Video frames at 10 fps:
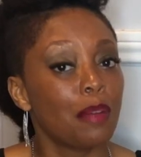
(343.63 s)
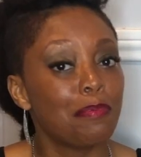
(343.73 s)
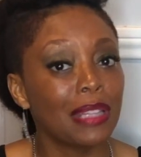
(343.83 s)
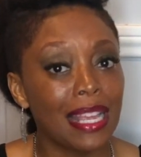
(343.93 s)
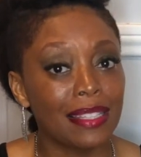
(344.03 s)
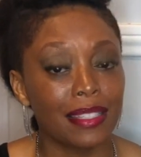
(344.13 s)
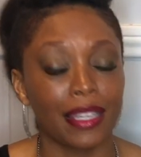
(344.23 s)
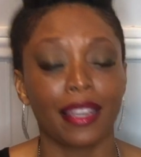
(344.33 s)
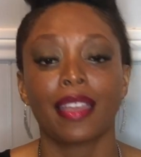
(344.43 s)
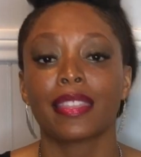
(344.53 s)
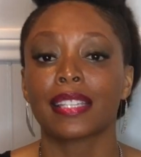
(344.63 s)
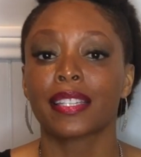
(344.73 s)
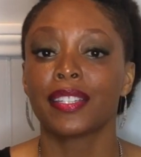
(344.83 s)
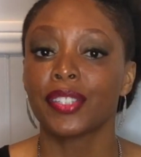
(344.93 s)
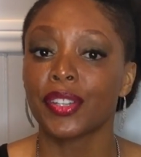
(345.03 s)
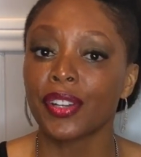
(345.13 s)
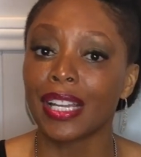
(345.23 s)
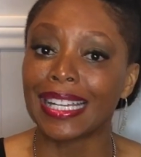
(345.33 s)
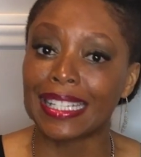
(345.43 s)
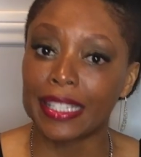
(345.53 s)
a blessing. That's considered
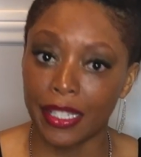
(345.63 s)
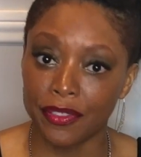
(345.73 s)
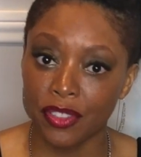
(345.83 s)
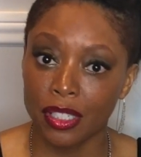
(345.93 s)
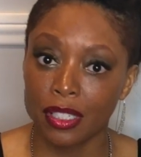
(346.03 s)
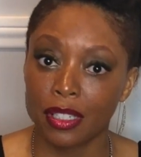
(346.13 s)
a gift.